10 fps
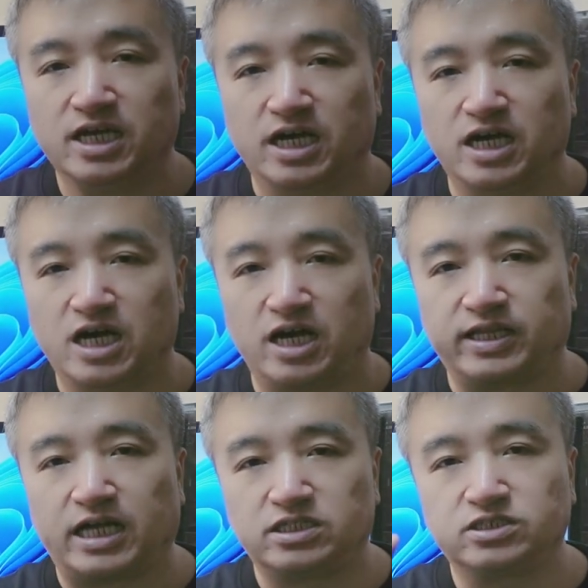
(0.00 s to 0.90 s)

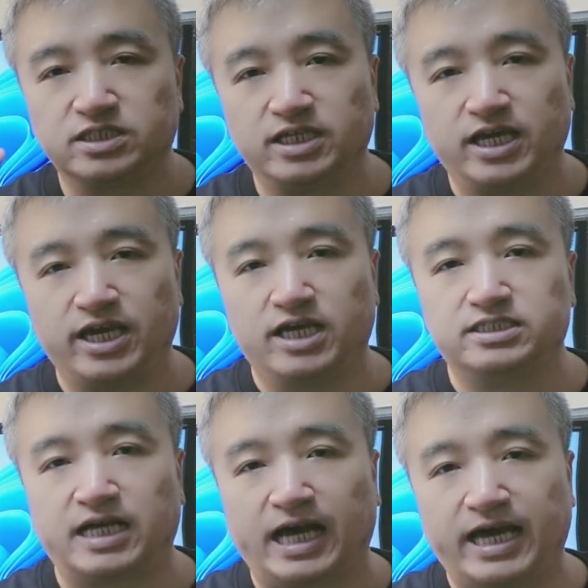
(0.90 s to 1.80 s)
Another thing
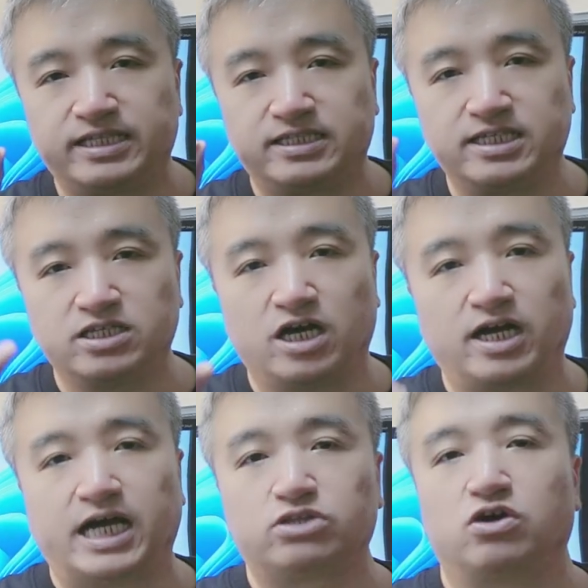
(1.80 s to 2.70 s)
is I did
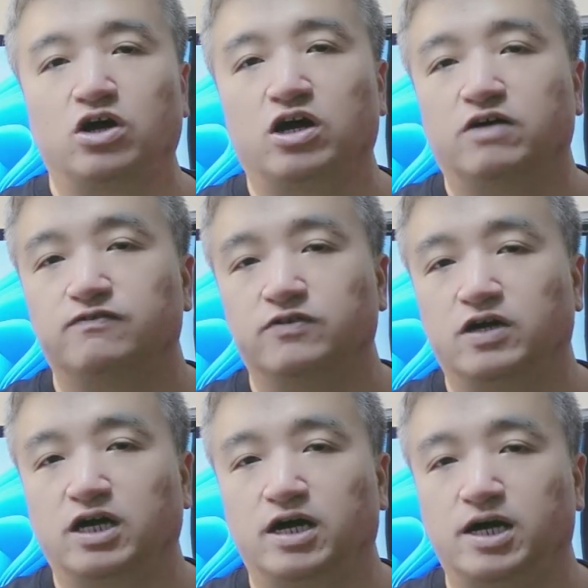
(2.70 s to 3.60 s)
a lot
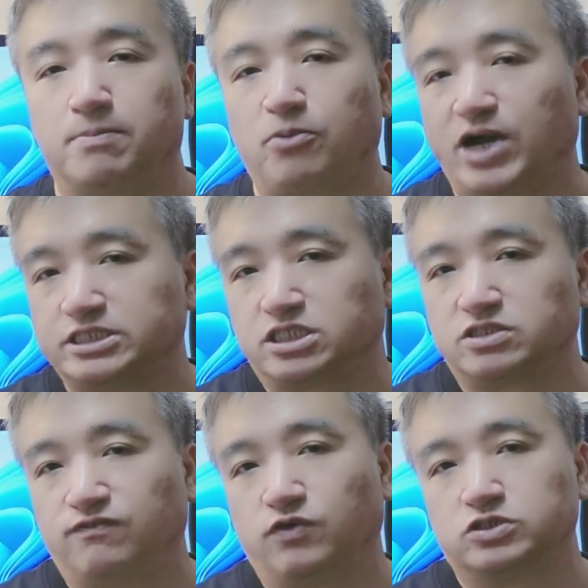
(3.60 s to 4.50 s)
of
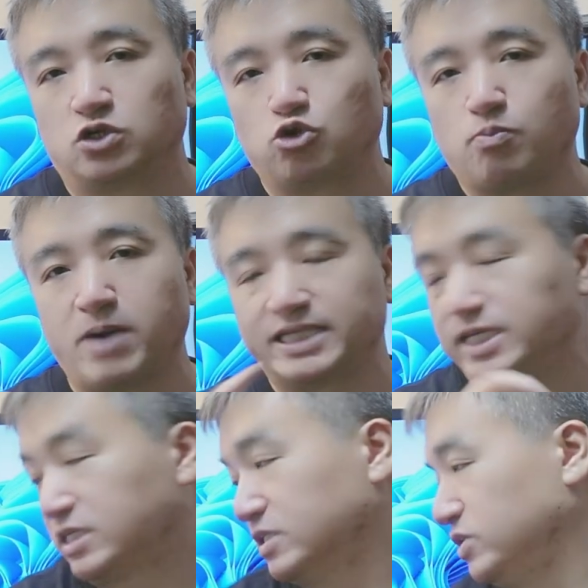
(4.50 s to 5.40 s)
project for the
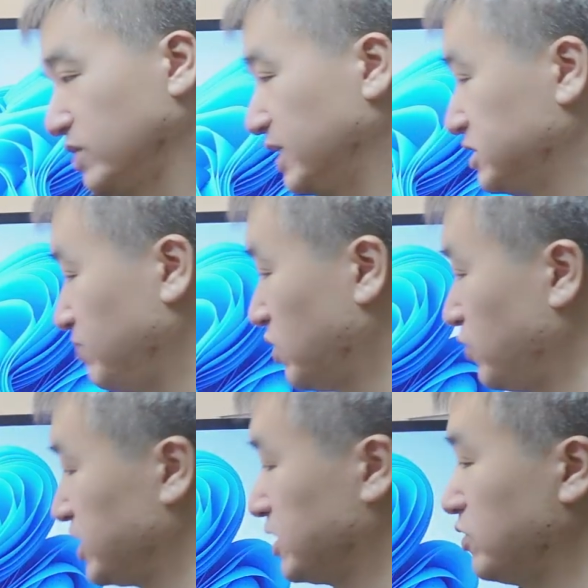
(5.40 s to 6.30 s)
robotic. You guys may
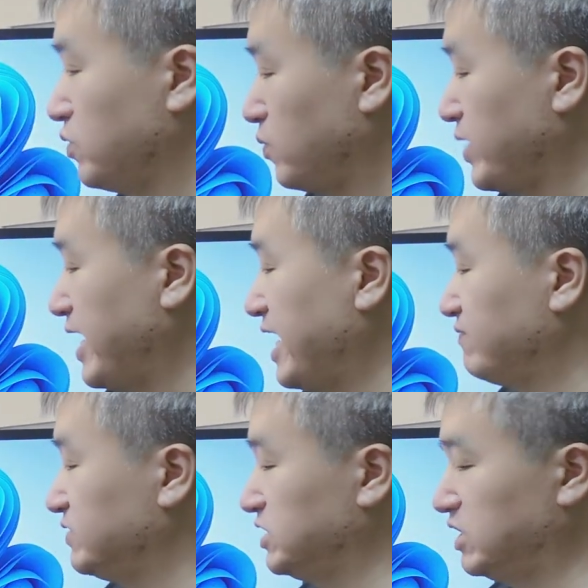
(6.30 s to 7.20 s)
already know we
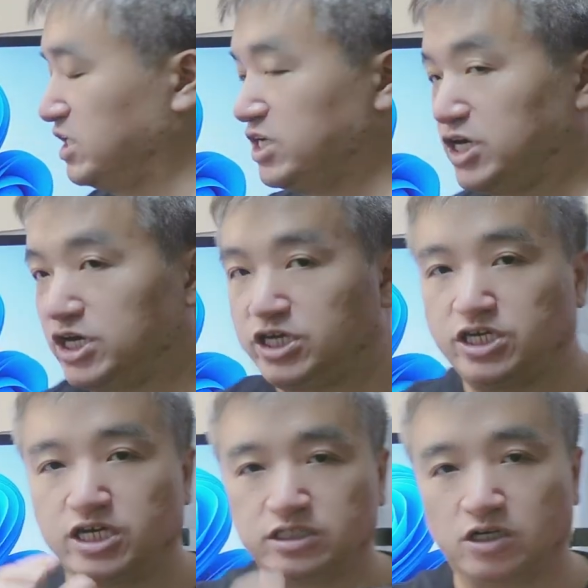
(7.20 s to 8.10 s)
have the
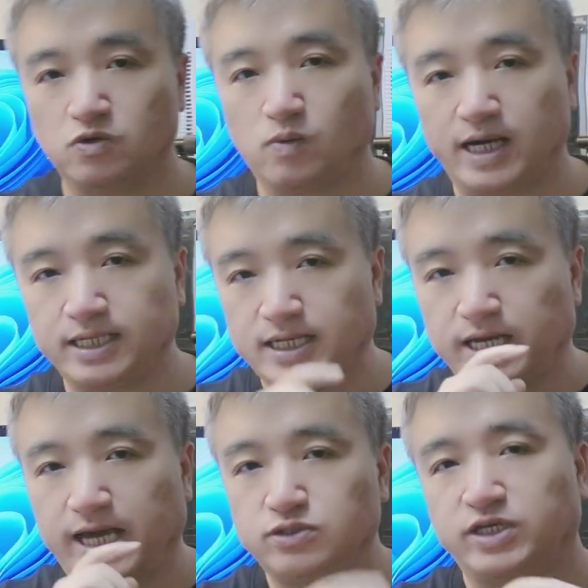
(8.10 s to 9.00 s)
ENO1
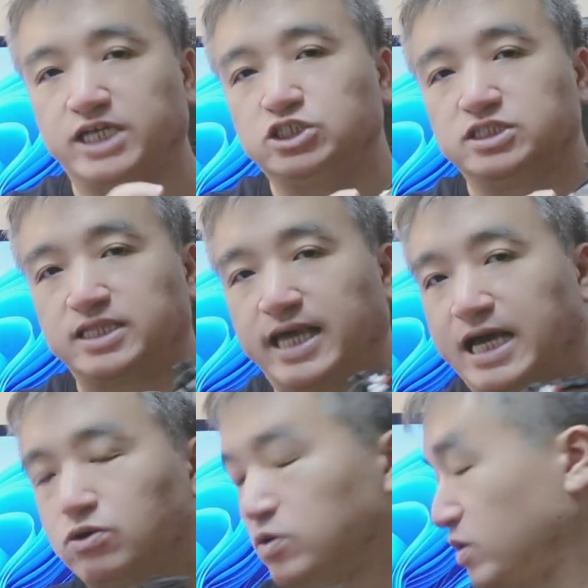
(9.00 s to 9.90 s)
Education
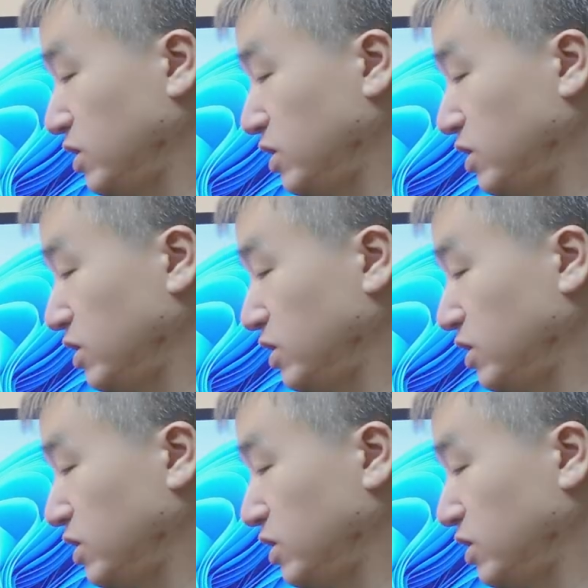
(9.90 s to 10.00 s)
Nano